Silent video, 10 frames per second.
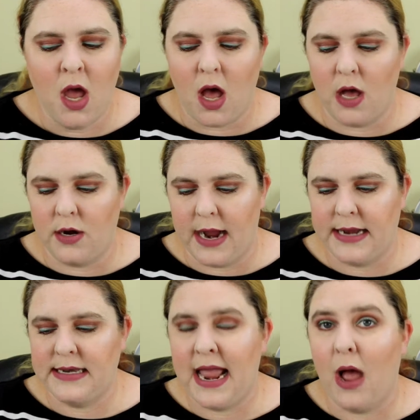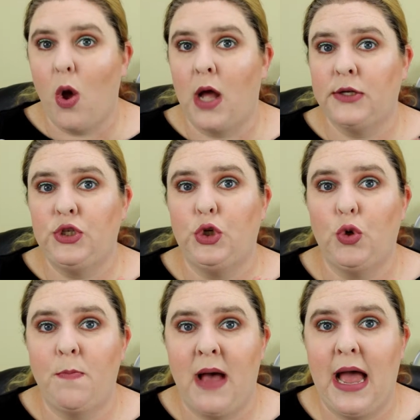Alright, now on
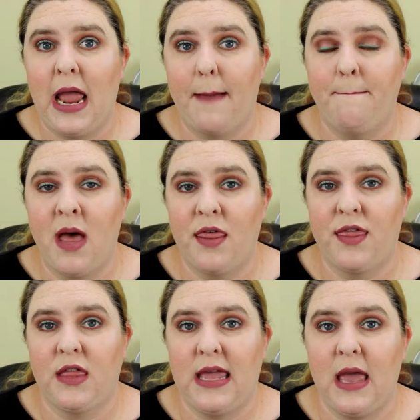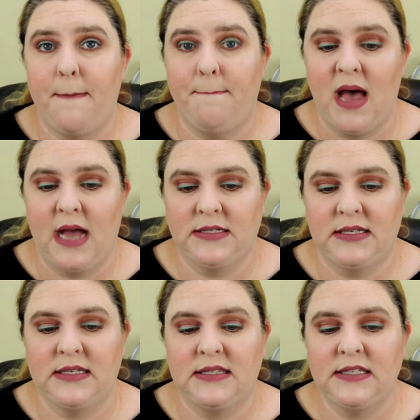to my monthly boxes.